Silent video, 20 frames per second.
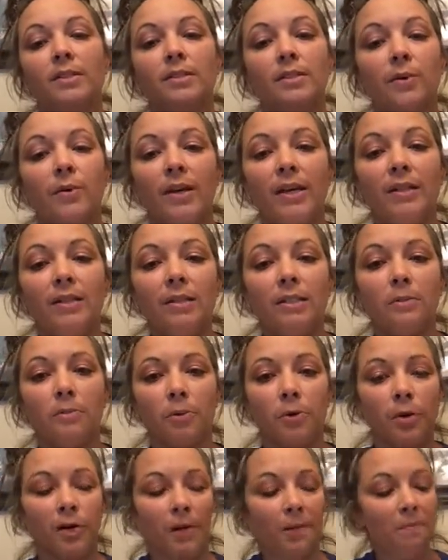And so in this
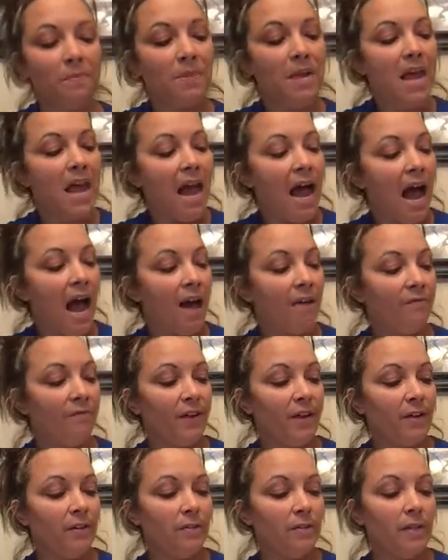book, I
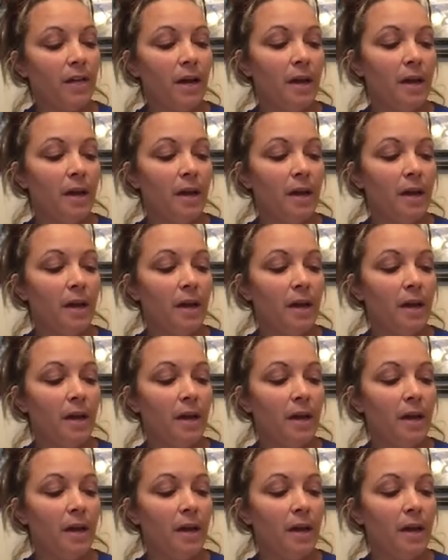found